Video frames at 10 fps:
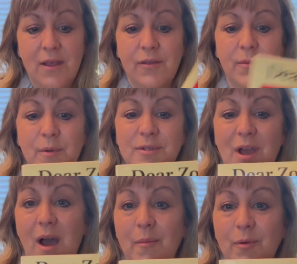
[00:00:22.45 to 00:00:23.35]
The most
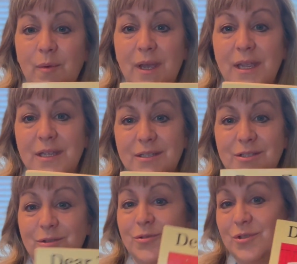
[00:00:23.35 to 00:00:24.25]
common way is
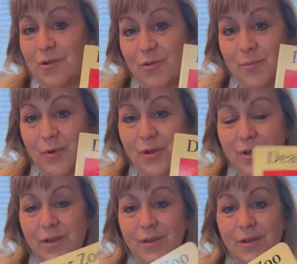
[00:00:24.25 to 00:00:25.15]
to show the
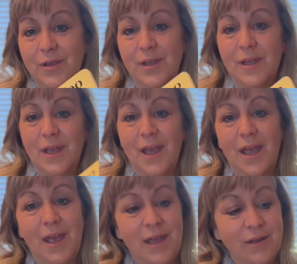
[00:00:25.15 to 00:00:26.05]
book
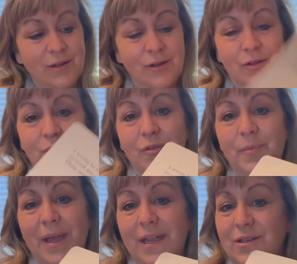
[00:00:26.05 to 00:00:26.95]
and look through the
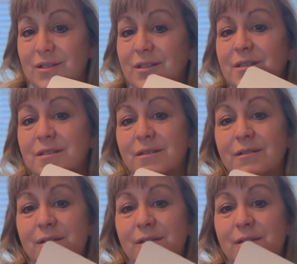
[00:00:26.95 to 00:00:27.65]
pages